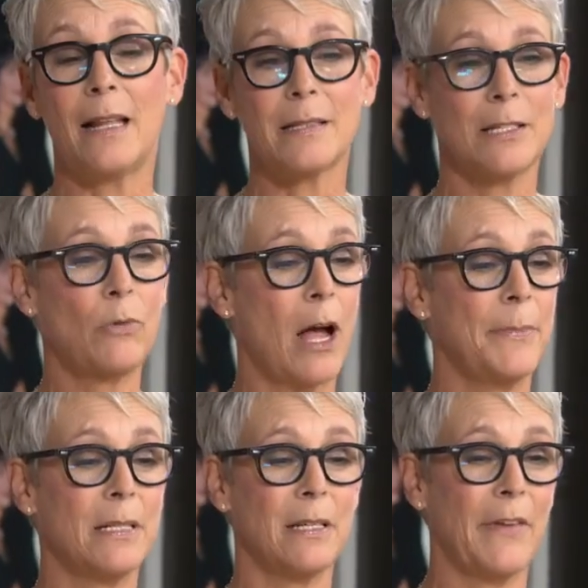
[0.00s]
Allison
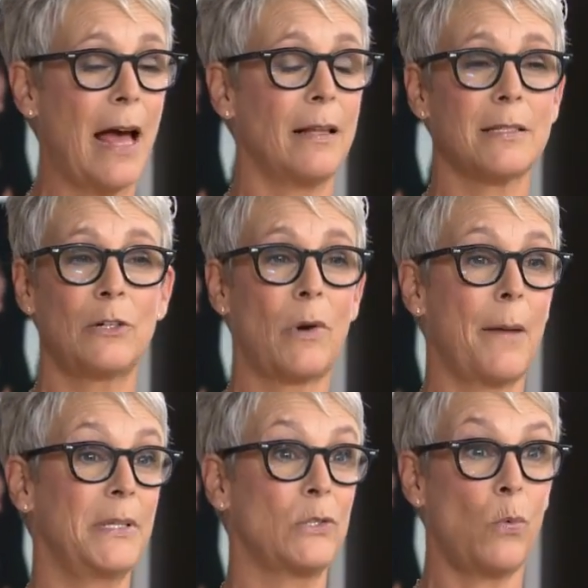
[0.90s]
Robbins of Allison
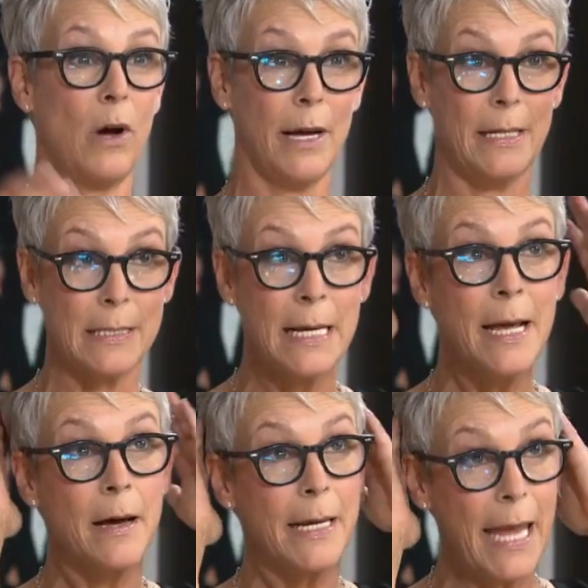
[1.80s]
Robbins Wines
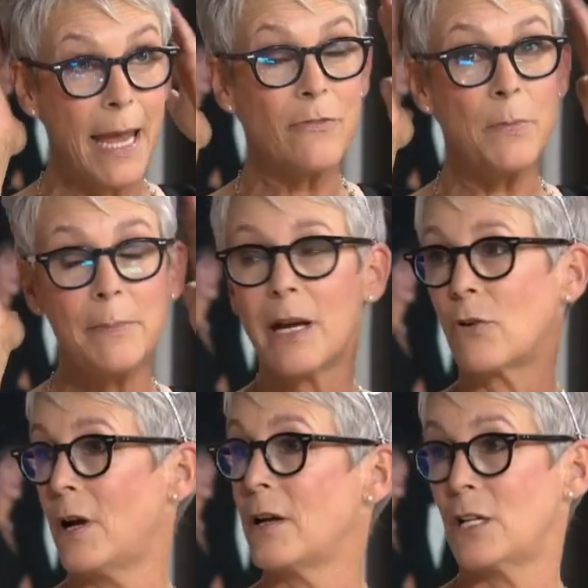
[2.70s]
gave me my
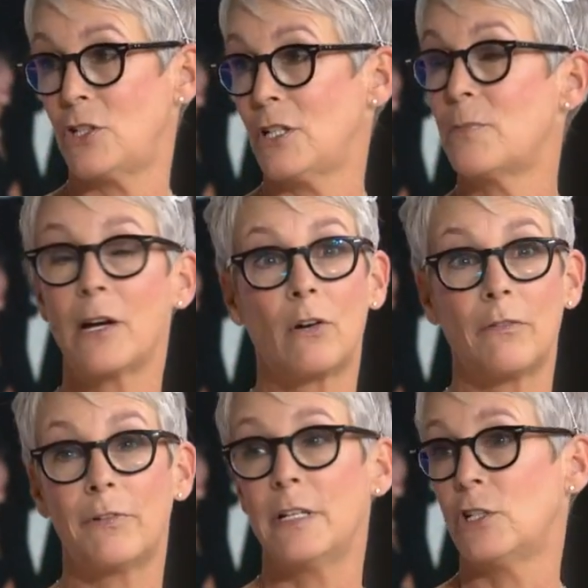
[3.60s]
crown because she's my
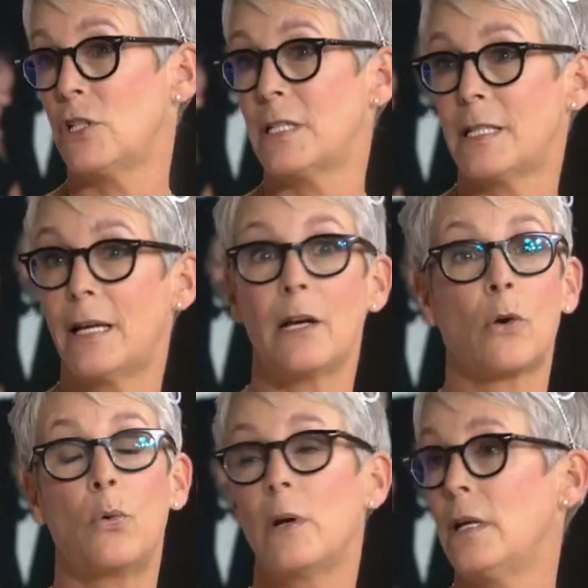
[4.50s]
girlfriend, and she said a
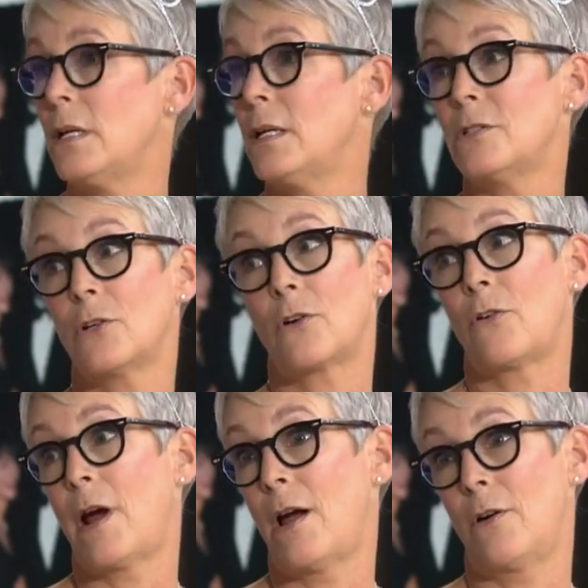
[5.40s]
queen needs her
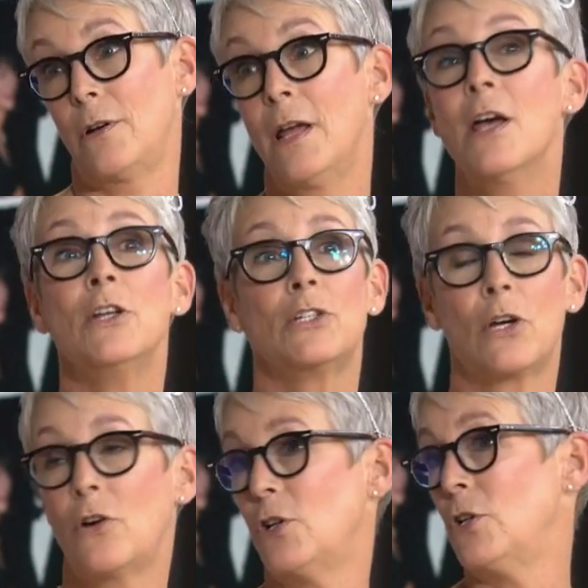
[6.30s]
crown to
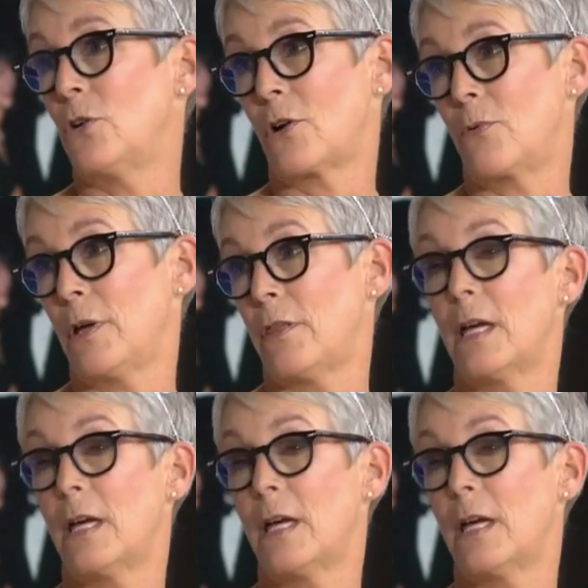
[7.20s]
go to New York with.